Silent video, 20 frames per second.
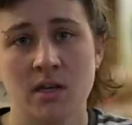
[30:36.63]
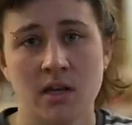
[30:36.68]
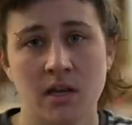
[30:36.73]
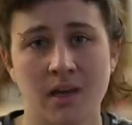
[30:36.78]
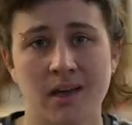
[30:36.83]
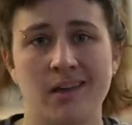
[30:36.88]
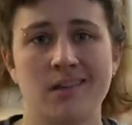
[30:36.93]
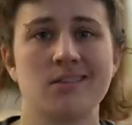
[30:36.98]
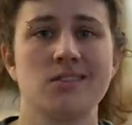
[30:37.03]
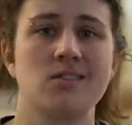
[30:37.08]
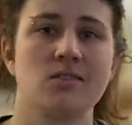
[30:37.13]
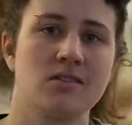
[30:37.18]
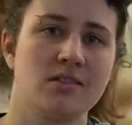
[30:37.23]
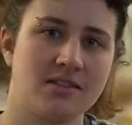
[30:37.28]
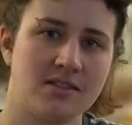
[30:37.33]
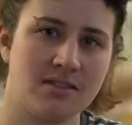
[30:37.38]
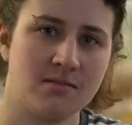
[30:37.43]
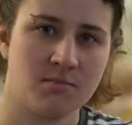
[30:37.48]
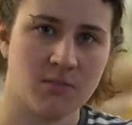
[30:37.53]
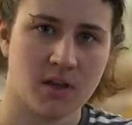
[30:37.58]
Yeah, and so
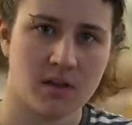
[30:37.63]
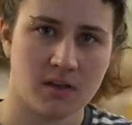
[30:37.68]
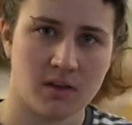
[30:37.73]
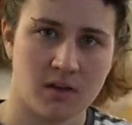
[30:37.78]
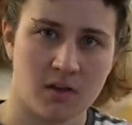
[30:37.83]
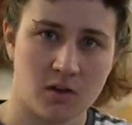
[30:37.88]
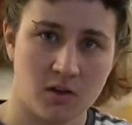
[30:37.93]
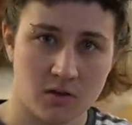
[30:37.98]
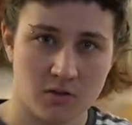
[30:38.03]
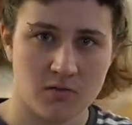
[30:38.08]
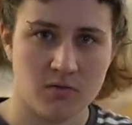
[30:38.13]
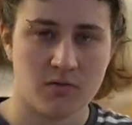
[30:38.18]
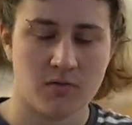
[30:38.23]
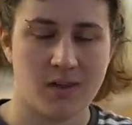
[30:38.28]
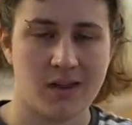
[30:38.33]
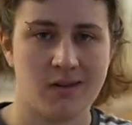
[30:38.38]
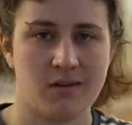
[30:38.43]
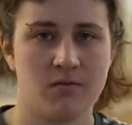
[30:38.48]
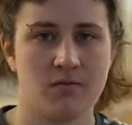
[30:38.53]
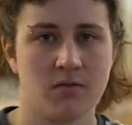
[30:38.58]
this seemed like a good
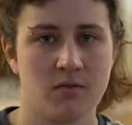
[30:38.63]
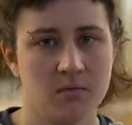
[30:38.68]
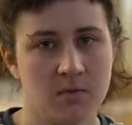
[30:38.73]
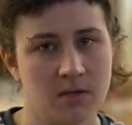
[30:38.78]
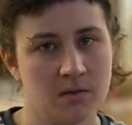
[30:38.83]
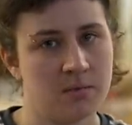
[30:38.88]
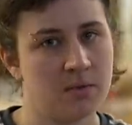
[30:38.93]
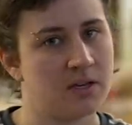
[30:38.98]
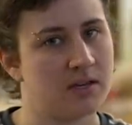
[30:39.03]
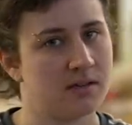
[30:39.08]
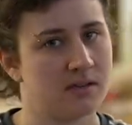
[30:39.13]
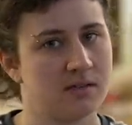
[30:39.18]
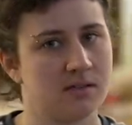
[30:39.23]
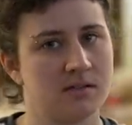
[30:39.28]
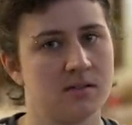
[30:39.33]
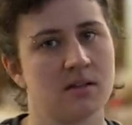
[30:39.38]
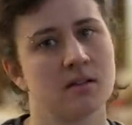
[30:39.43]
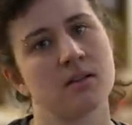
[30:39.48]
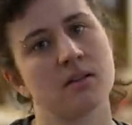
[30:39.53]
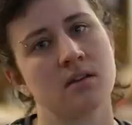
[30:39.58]
fit for me
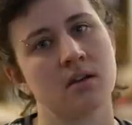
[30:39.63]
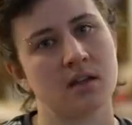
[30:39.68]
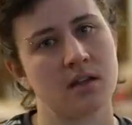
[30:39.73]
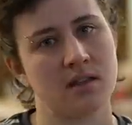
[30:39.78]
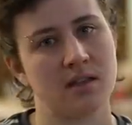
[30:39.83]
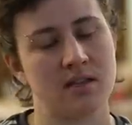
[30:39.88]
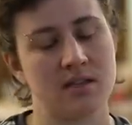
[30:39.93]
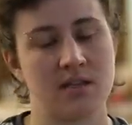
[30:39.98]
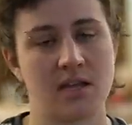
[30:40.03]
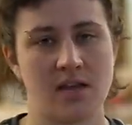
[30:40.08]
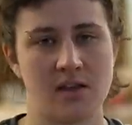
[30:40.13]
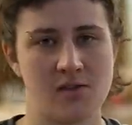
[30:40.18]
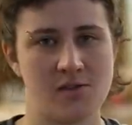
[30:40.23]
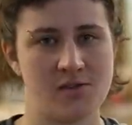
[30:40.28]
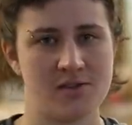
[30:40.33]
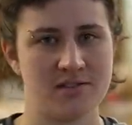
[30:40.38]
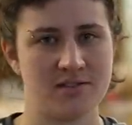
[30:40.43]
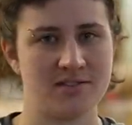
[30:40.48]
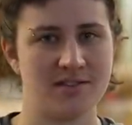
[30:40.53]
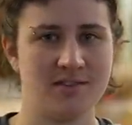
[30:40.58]
because I think
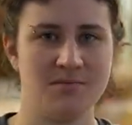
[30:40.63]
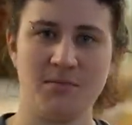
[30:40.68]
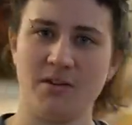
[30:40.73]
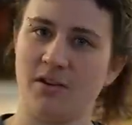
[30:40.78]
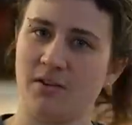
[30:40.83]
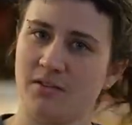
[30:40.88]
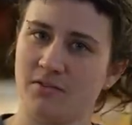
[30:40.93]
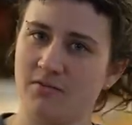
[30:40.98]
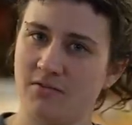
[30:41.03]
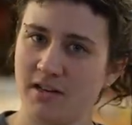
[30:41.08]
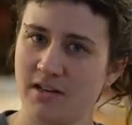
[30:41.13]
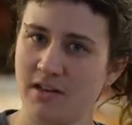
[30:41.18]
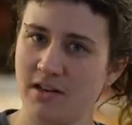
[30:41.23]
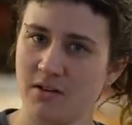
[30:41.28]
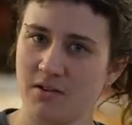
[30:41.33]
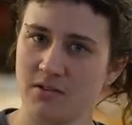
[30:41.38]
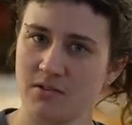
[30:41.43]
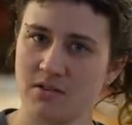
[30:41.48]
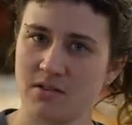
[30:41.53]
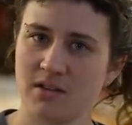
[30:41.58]
Daniel had seen me on the
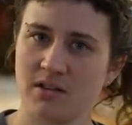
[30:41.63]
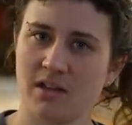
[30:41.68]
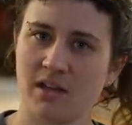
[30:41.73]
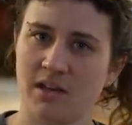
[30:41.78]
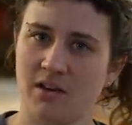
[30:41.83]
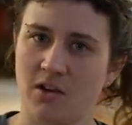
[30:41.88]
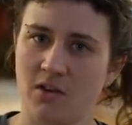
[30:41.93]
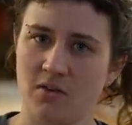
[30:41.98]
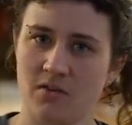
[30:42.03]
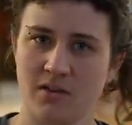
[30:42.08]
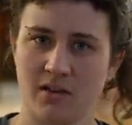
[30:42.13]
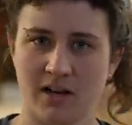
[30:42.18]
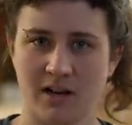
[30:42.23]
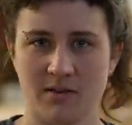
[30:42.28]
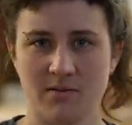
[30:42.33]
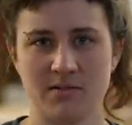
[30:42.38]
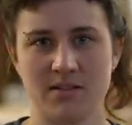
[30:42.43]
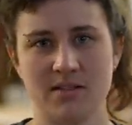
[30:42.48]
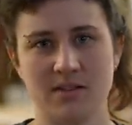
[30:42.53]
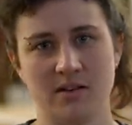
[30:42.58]
videos and known that
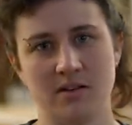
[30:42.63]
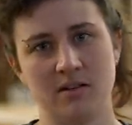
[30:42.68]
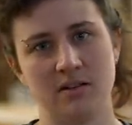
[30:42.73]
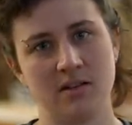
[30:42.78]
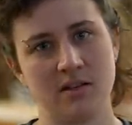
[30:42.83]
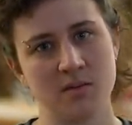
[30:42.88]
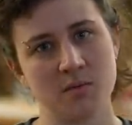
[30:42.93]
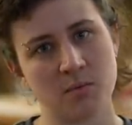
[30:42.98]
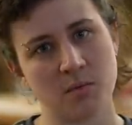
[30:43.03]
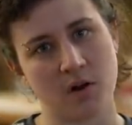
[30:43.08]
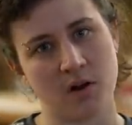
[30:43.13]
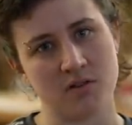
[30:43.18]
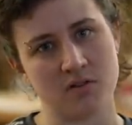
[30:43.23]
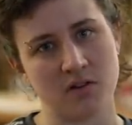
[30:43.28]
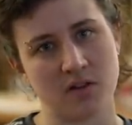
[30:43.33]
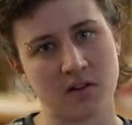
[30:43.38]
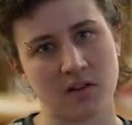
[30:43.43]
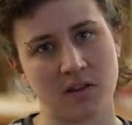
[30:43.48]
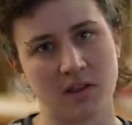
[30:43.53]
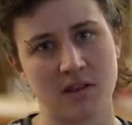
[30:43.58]
I was here in this
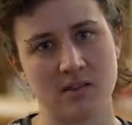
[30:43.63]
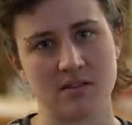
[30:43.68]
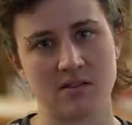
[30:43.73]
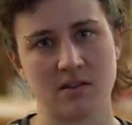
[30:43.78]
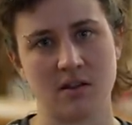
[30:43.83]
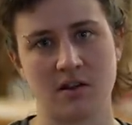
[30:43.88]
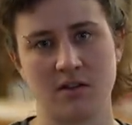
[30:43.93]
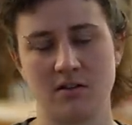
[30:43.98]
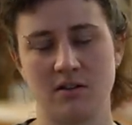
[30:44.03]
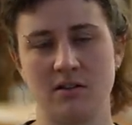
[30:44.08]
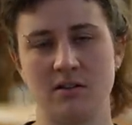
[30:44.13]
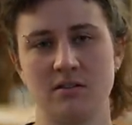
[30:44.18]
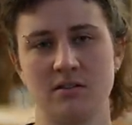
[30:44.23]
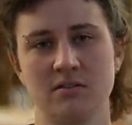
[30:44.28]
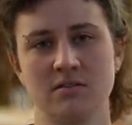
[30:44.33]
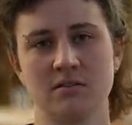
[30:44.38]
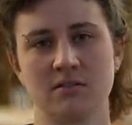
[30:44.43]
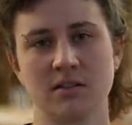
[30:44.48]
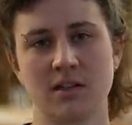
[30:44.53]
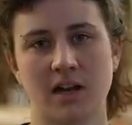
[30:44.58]
project as on
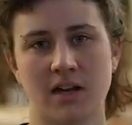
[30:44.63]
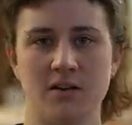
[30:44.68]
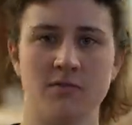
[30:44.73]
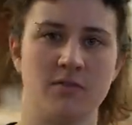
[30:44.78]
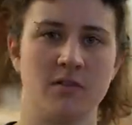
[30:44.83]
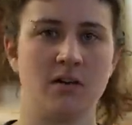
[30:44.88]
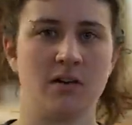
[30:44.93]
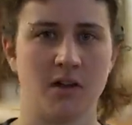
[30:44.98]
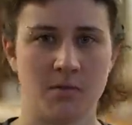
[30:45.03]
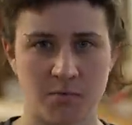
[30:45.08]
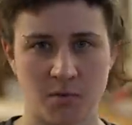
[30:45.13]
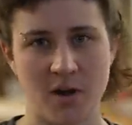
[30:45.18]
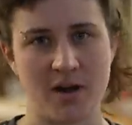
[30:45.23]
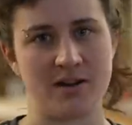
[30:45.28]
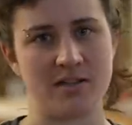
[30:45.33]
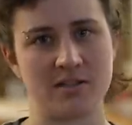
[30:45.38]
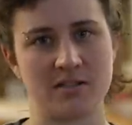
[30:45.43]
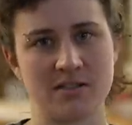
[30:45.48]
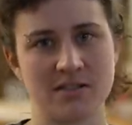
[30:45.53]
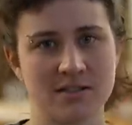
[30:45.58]
a kind of a
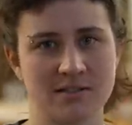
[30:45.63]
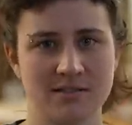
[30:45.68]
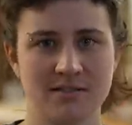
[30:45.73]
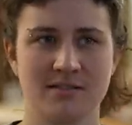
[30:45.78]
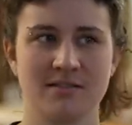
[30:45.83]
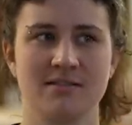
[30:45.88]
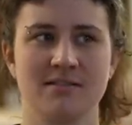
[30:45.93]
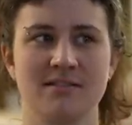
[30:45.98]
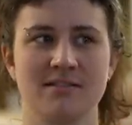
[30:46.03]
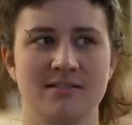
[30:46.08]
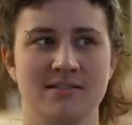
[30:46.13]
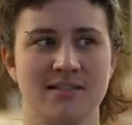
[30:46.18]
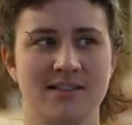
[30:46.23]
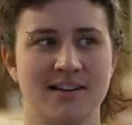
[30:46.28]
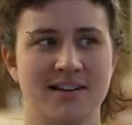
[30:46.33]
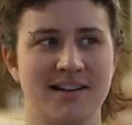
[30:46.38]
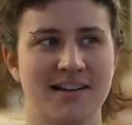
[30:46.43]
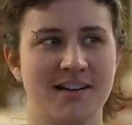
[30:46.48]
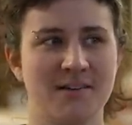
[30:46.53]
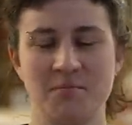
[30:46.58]
apprentice
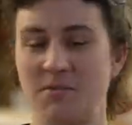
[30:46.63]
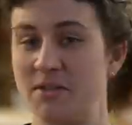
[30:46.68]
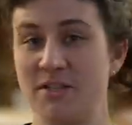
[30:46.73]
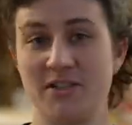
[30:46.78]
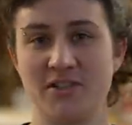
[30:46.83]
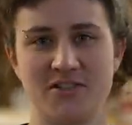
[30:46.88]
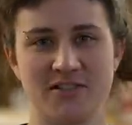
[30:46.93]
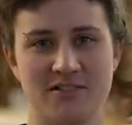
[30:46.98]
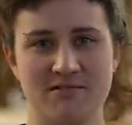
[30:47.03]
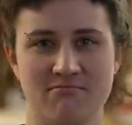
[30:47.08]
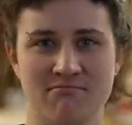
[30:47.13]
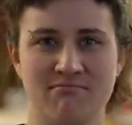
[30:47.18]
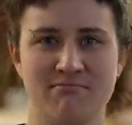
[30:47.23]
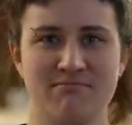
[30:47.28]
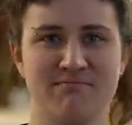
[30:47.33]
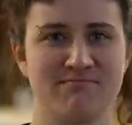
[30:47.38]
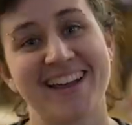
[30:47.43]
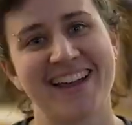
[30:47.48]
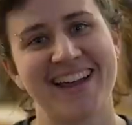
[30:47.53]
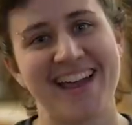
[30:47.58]
position.
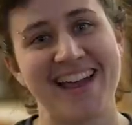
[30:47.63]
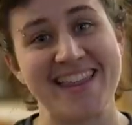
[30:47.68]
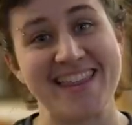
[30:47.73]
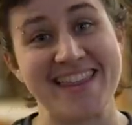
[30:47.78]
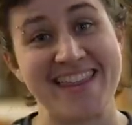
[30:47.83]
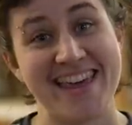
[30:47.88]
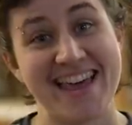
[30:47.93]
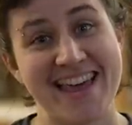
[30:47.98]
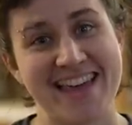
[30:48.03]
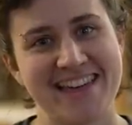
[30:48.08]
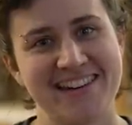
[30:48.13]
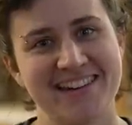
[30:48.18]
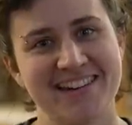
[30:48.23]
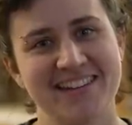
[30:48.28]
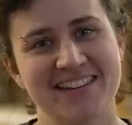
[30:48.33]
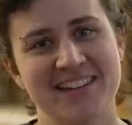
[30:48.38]
And then